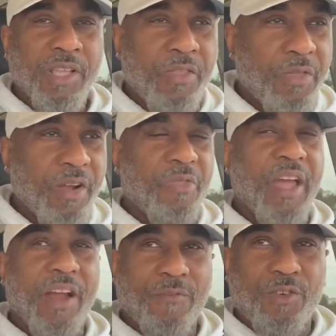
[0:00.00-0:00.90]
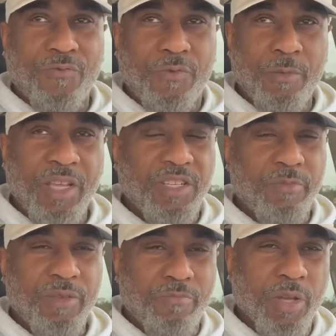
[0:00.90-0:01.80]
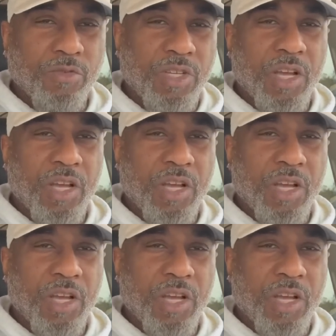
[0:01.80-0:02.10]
They're there for me to be built